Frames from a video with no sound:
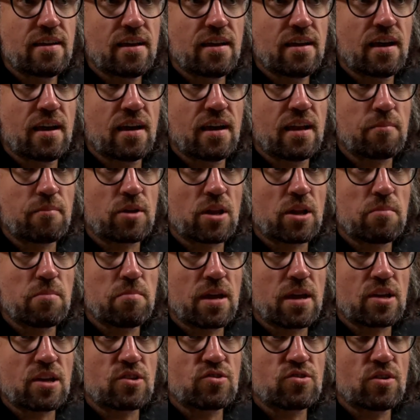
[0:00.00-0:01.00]
and I'm going to
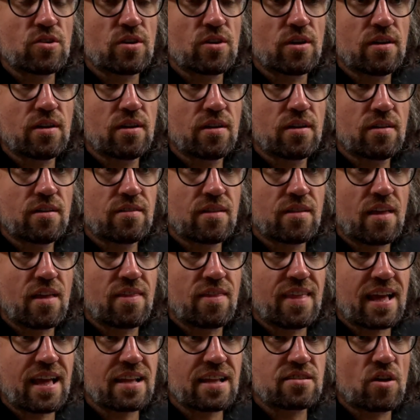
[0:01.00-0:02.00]
make sure that
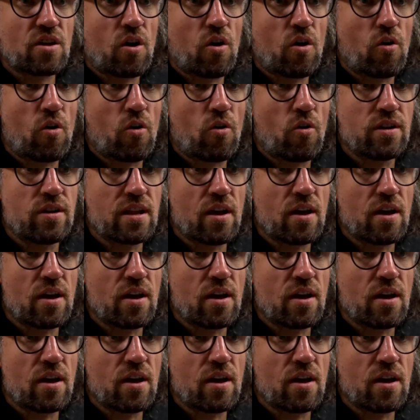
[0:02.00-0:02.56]
that's on.